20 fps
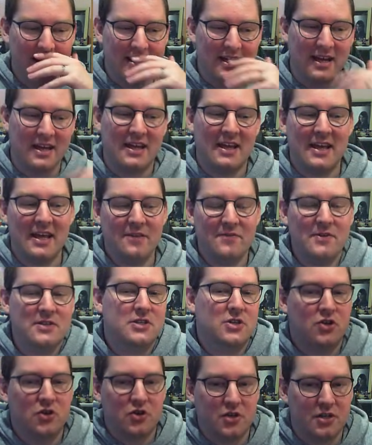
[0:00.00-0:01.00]
Like, if it's a
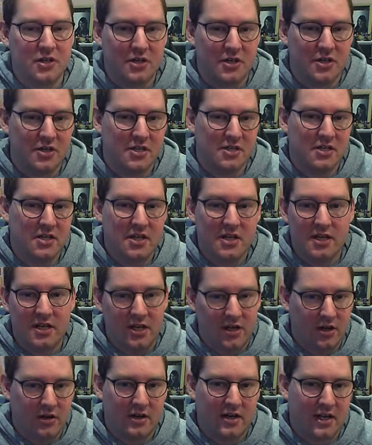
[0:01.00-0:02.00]
good nurse,
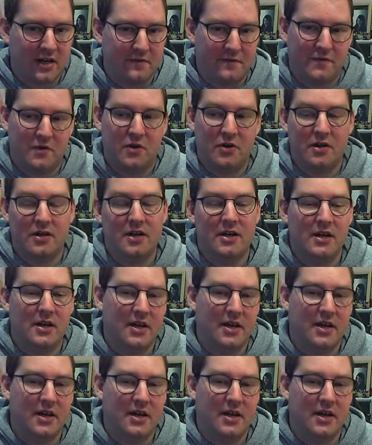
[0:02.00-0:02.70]
you're not going to have fun,